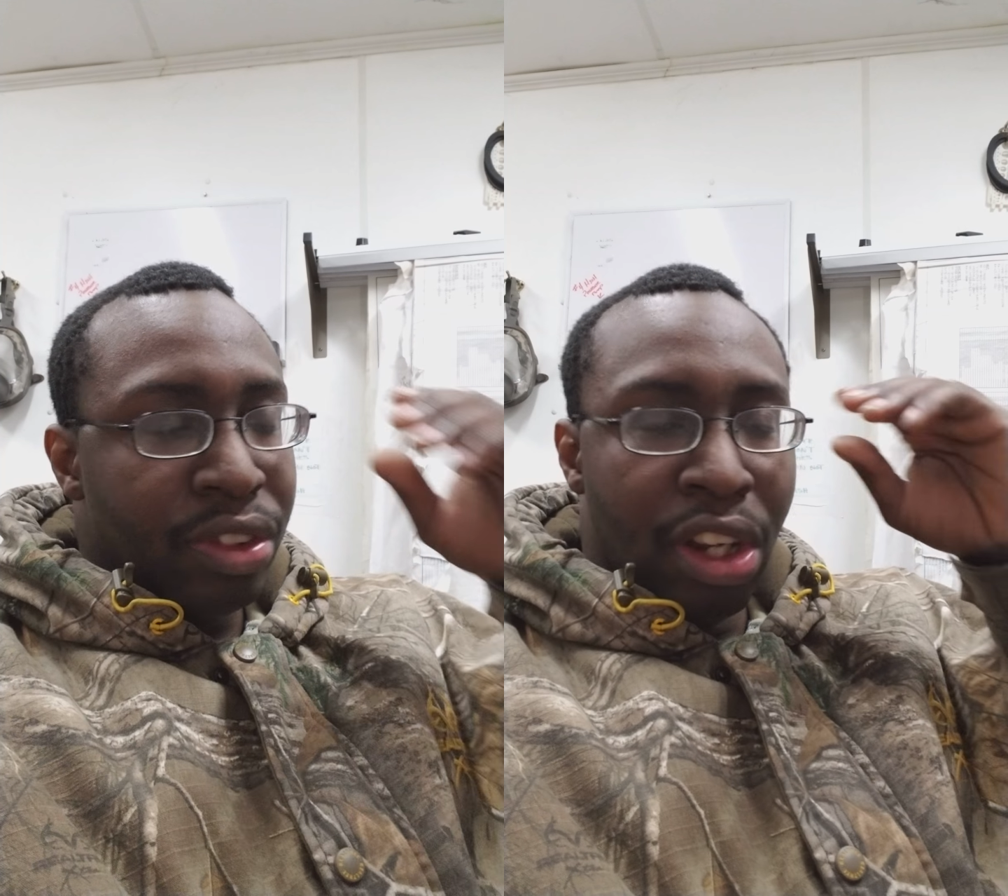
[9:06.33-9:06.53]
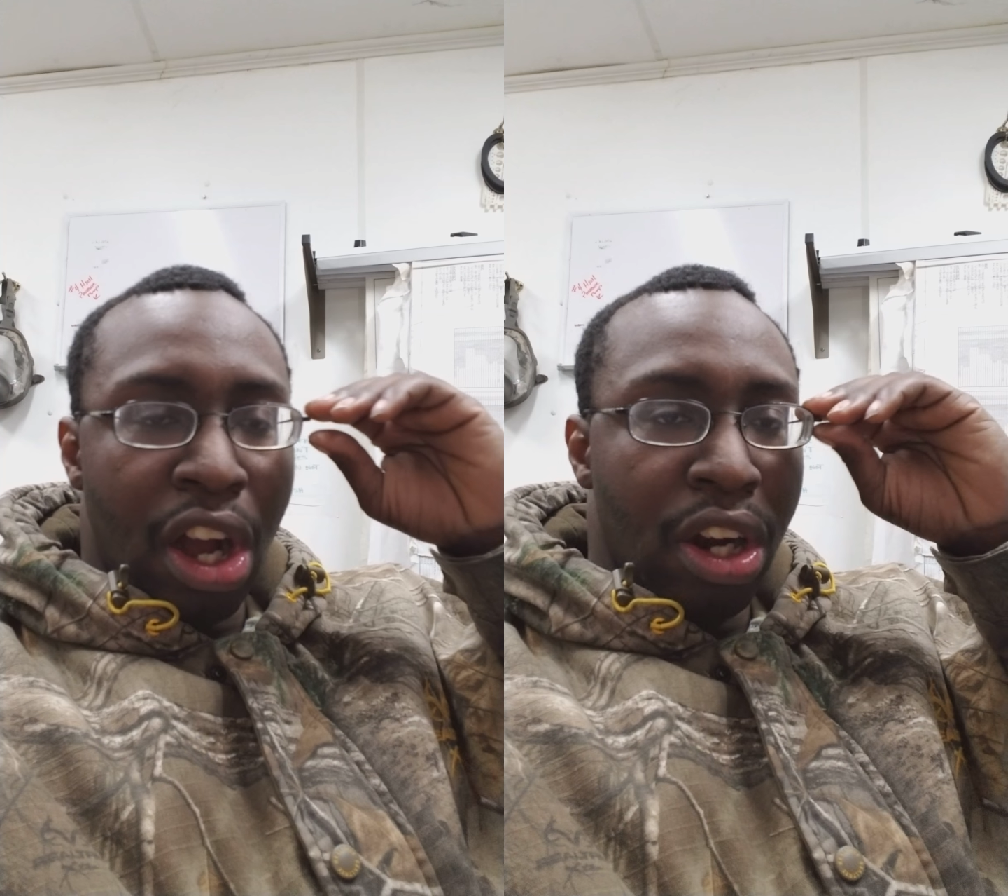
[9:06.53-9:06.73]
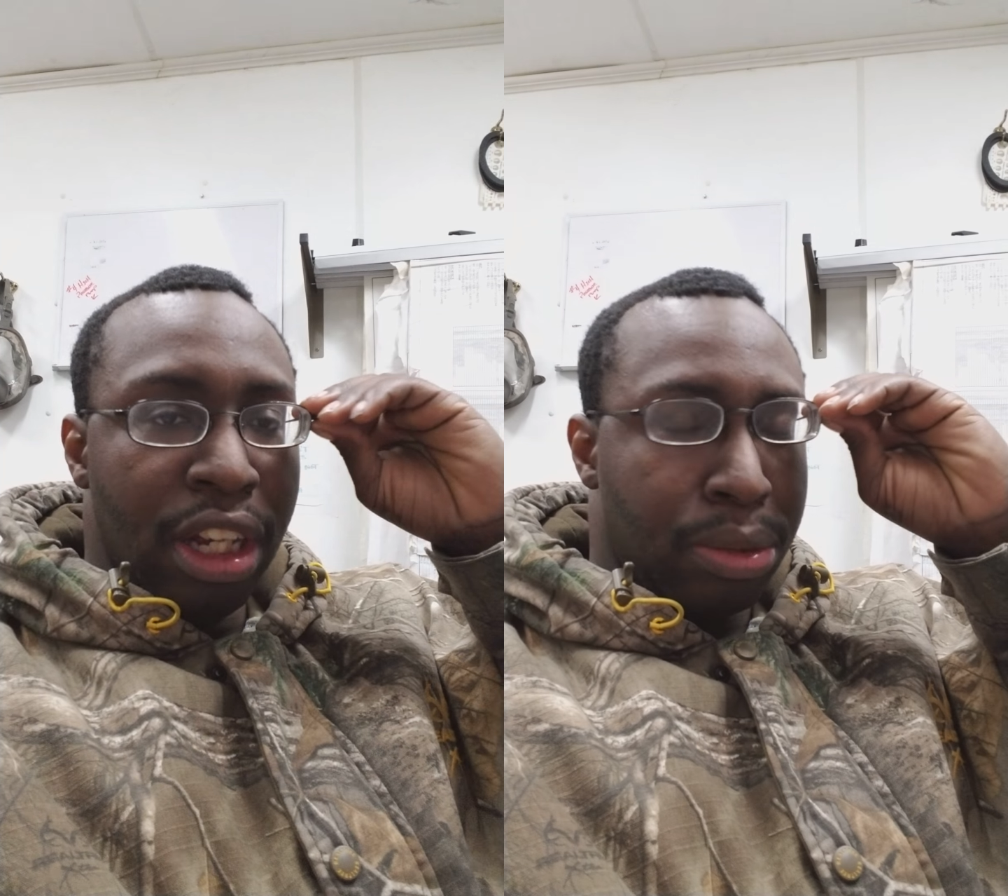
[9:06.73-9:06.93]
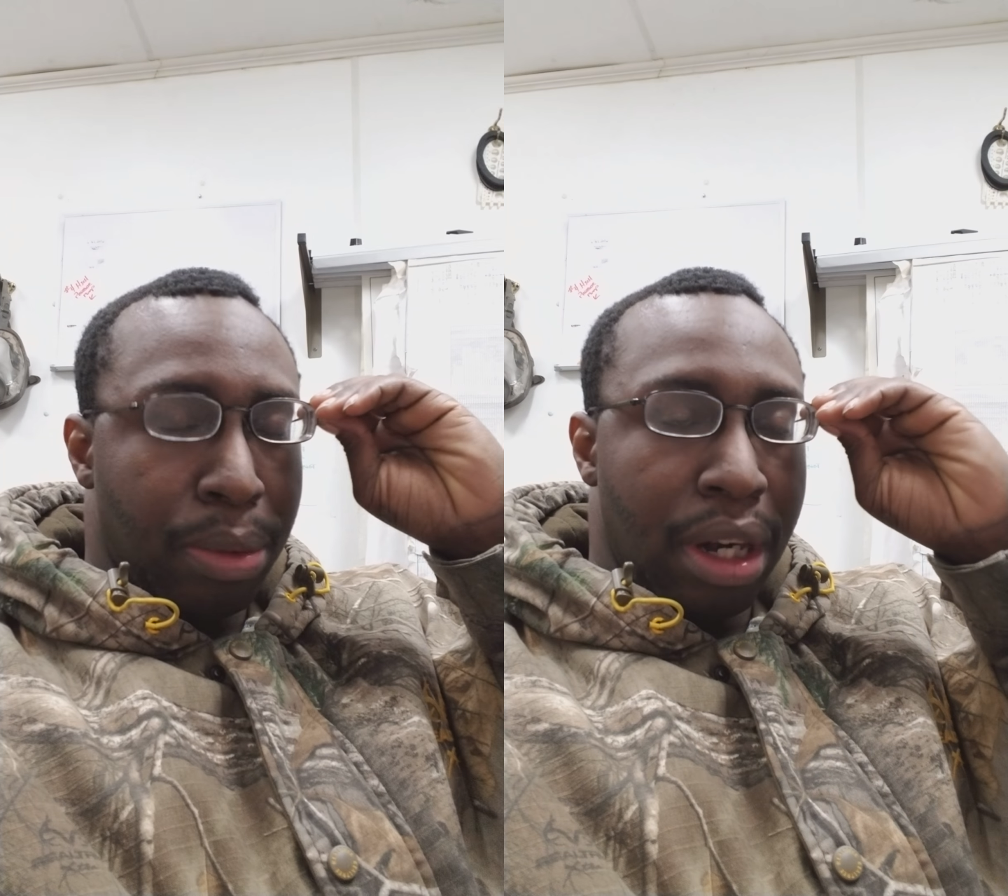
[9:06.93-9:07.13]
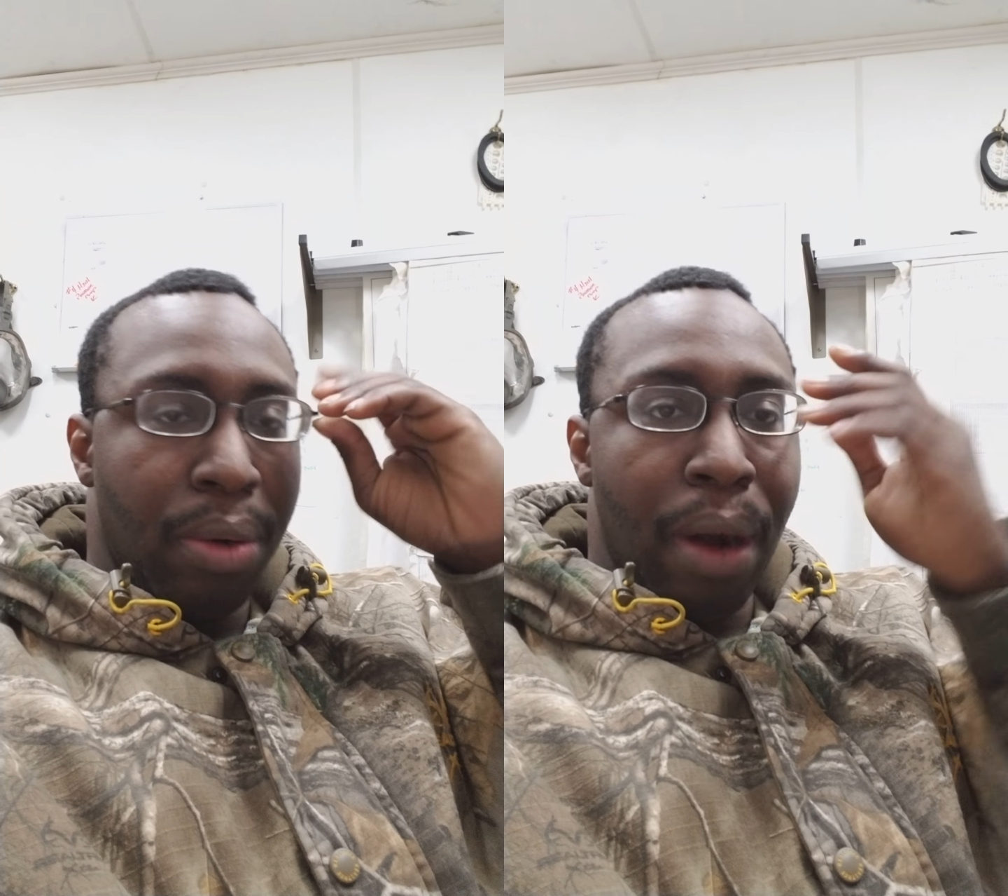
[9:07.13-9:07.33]
all that's
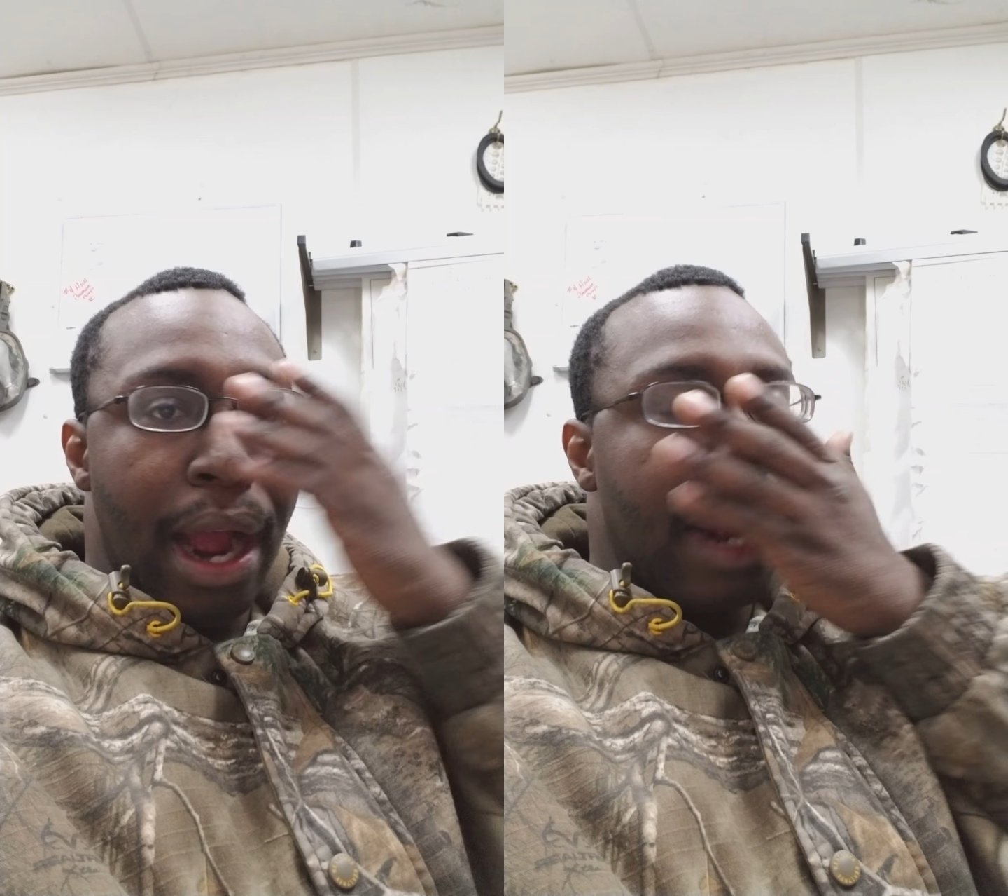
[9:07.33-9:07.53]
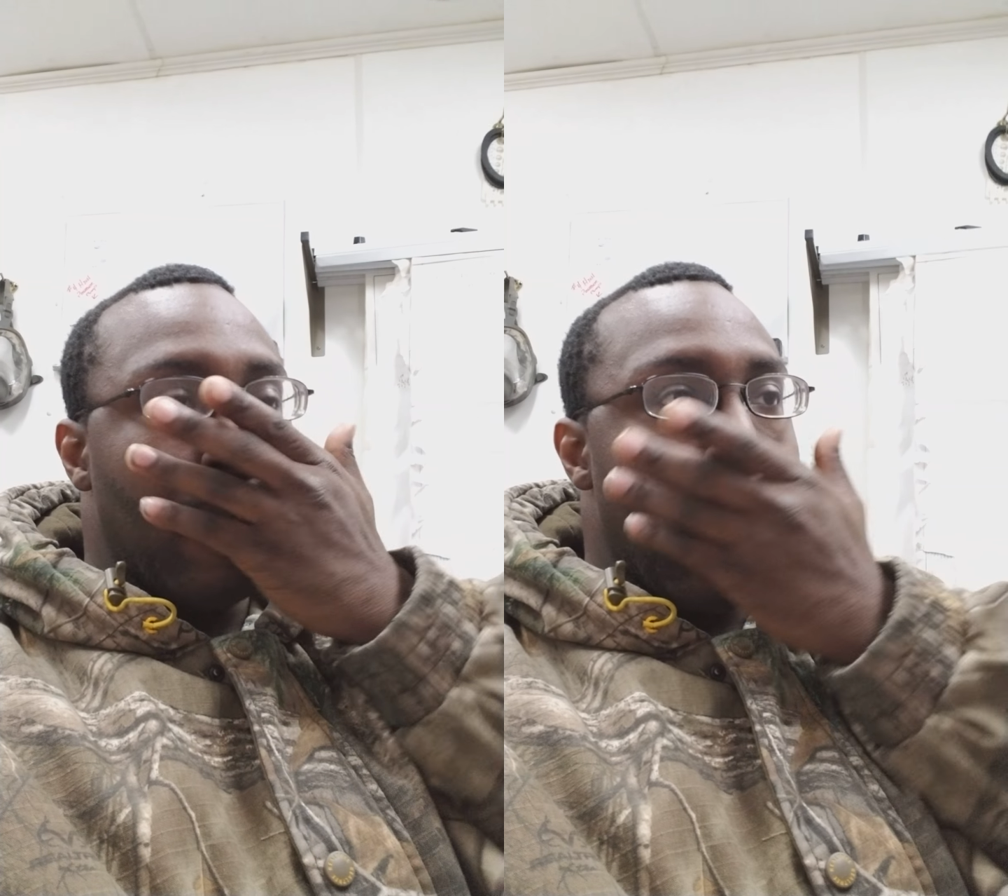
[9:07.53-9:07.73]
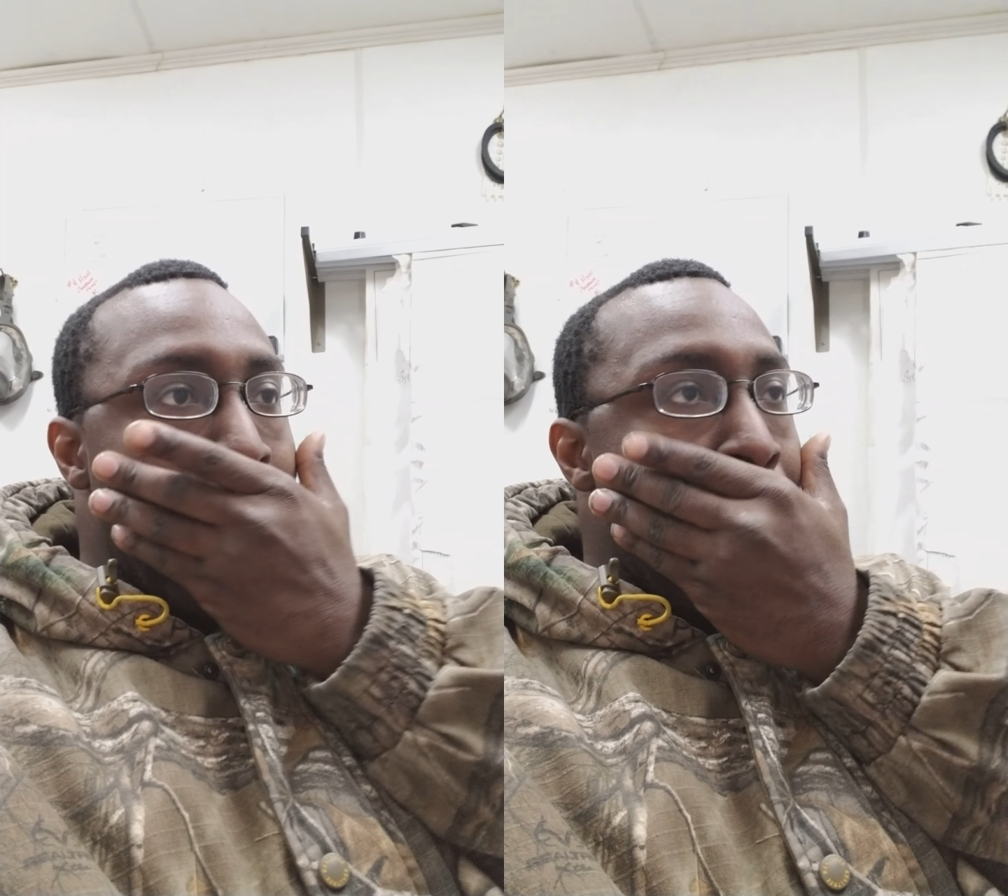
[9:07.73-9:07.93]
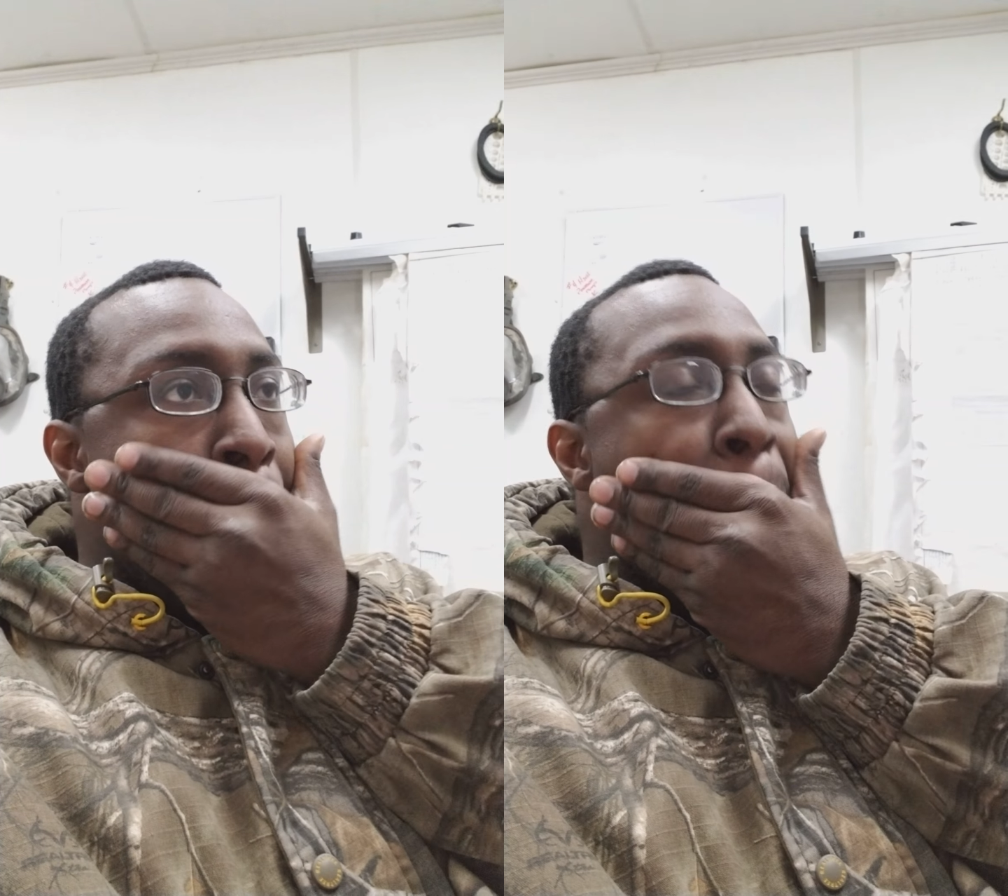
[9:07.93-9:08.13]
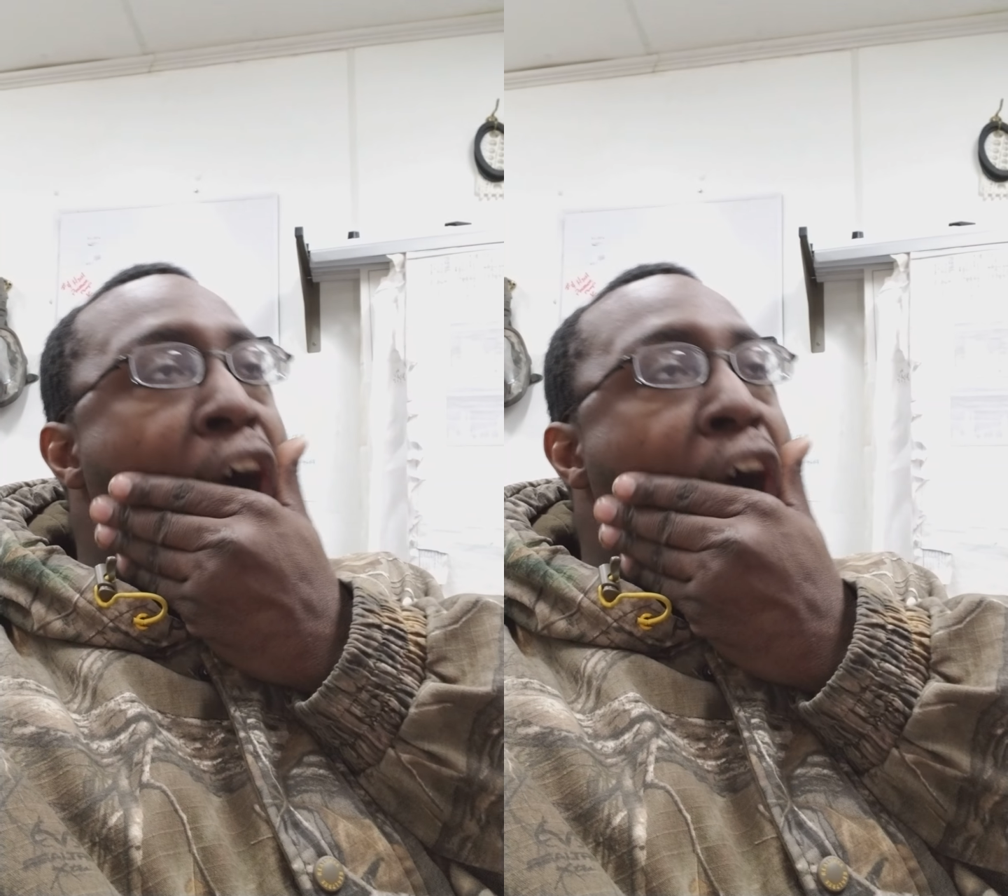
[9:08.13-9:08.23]
ready to rock and roll.